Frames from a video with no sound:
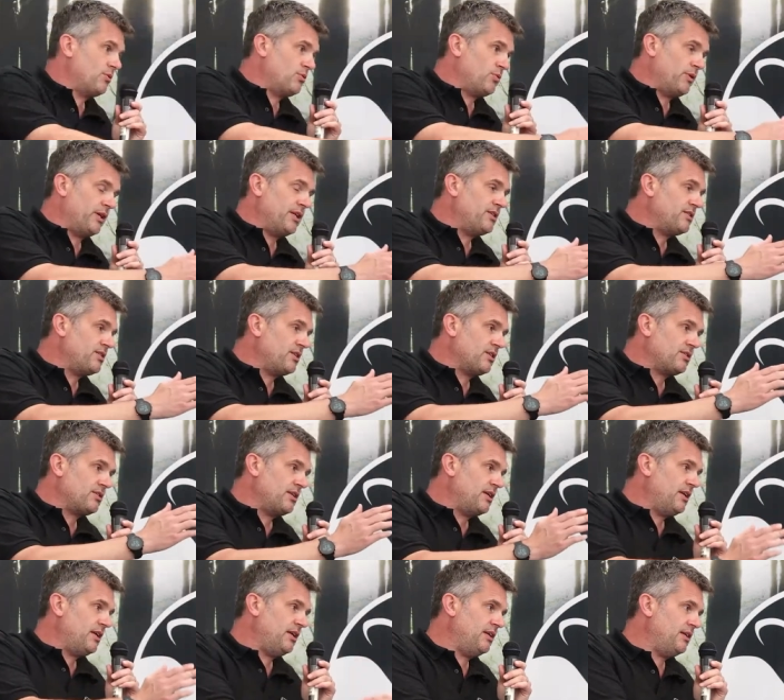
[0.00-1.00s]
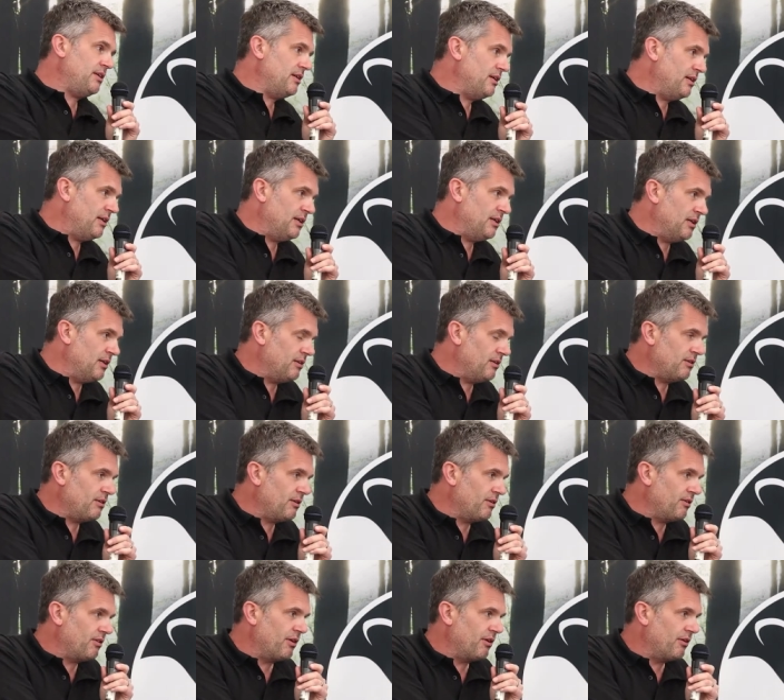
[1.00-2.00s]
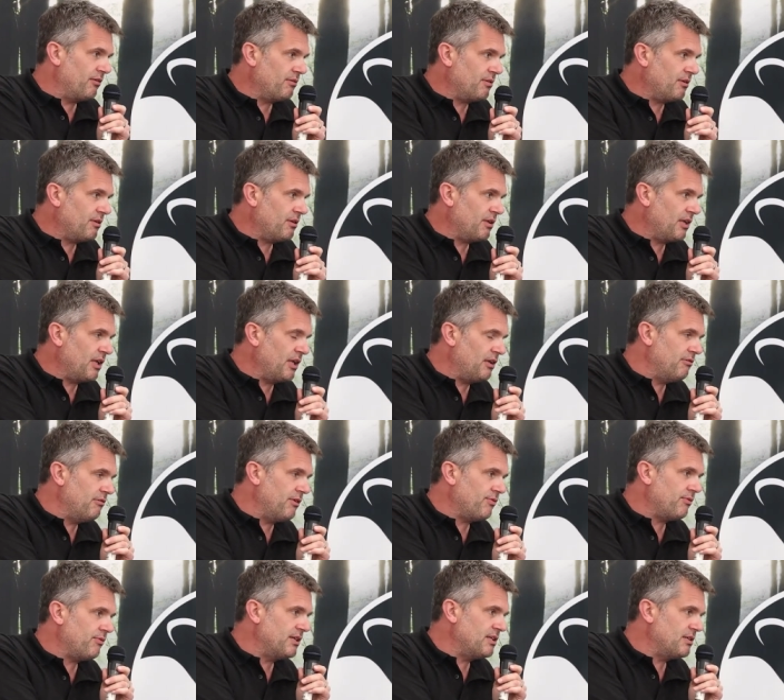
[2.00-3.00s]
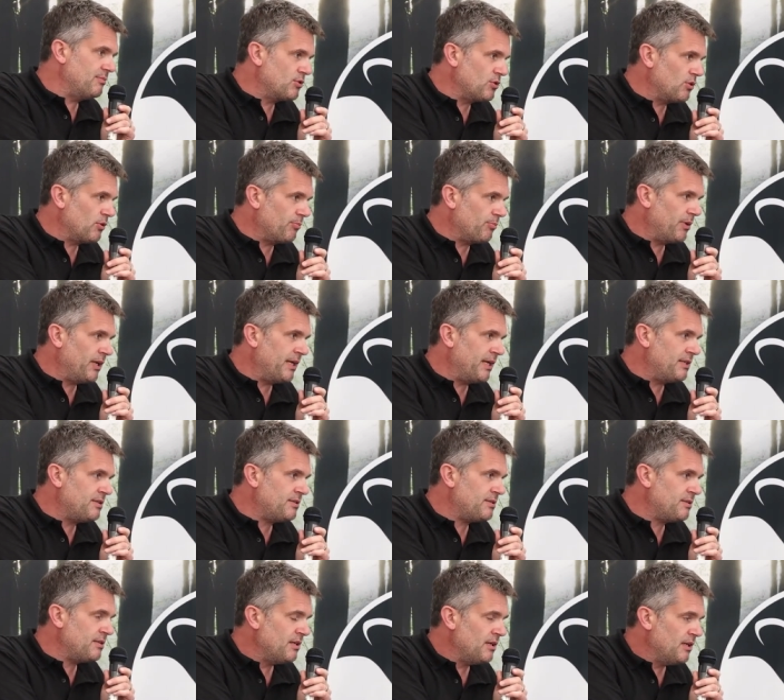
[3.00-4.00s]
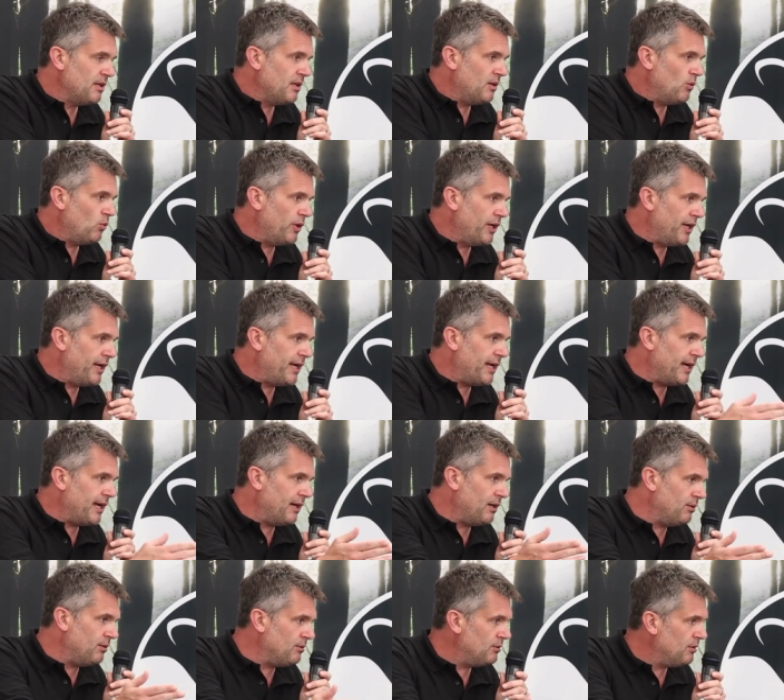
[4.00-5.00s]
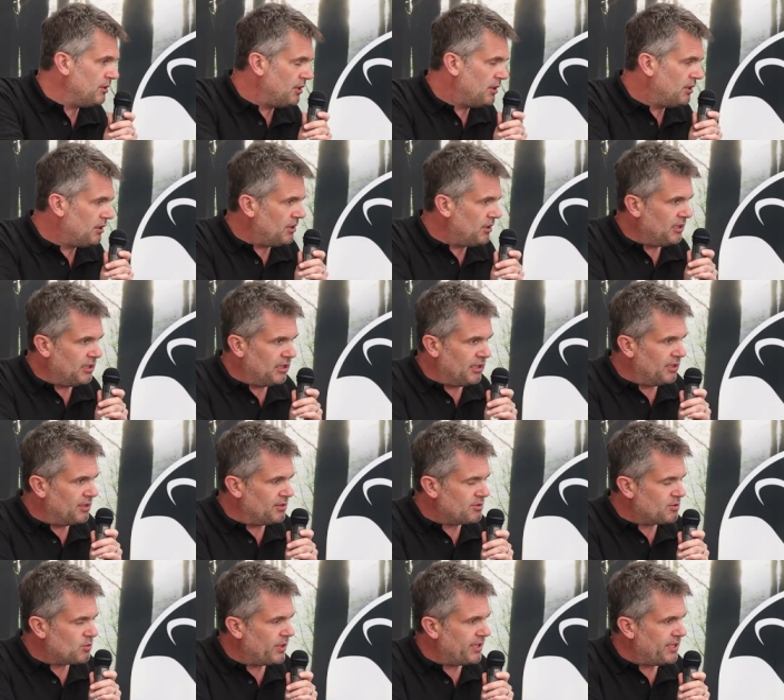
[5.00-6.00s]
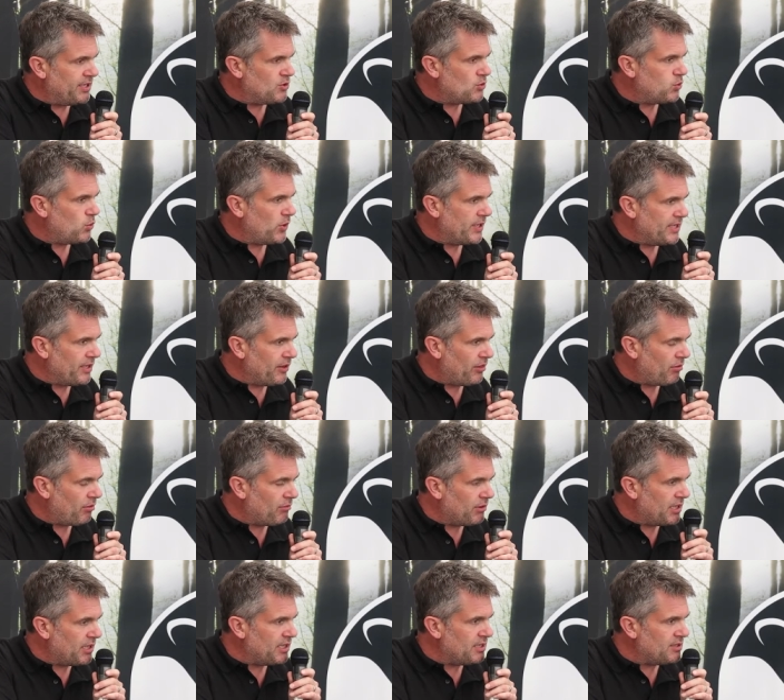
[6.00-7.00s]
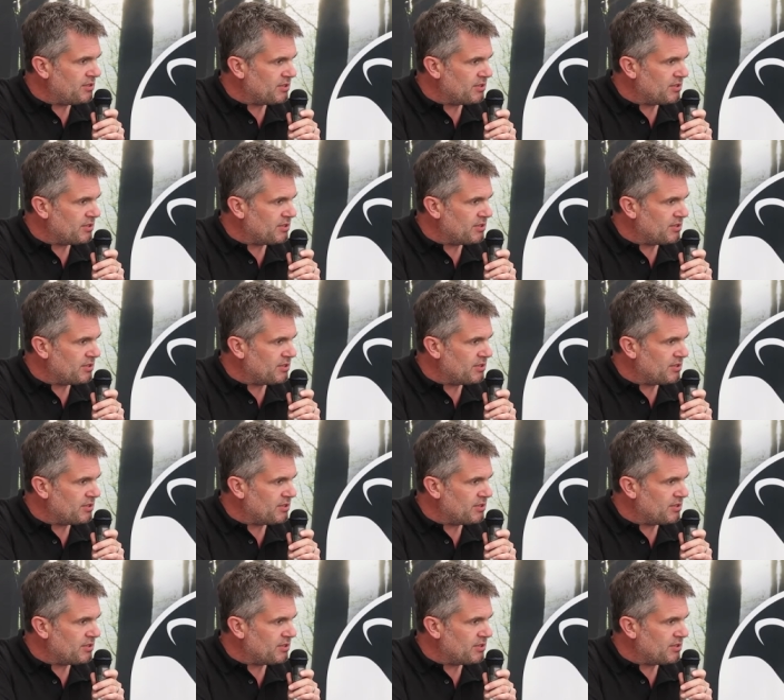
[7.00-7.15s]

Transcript: 2016. The EU referendum took place. We're now 2023.